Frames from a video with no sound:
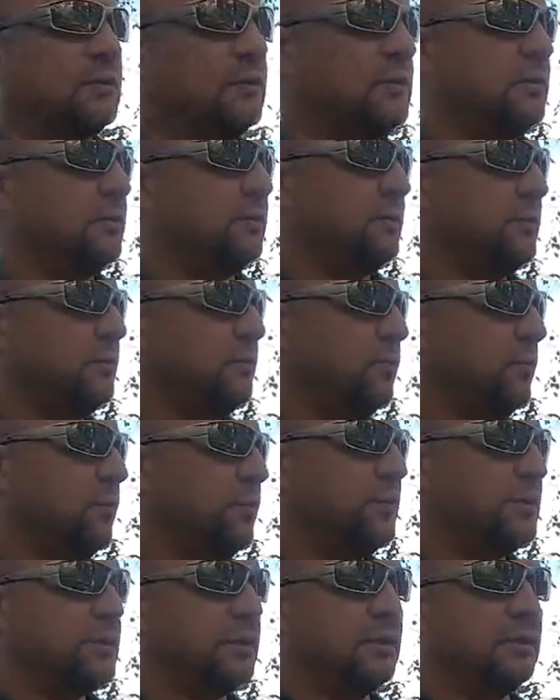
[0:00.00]
to what
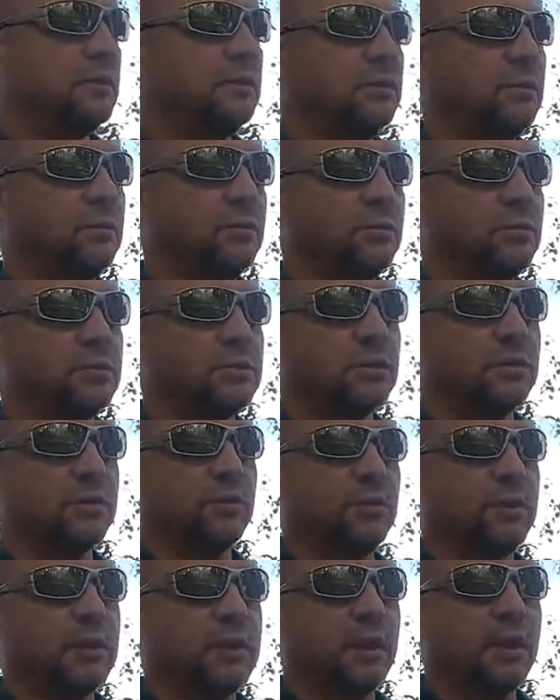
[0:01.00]
we see in the news, so that
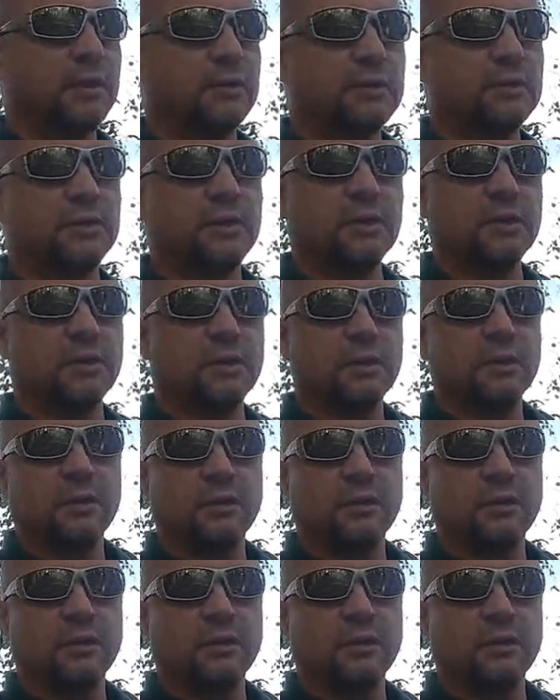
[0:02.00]
we can seek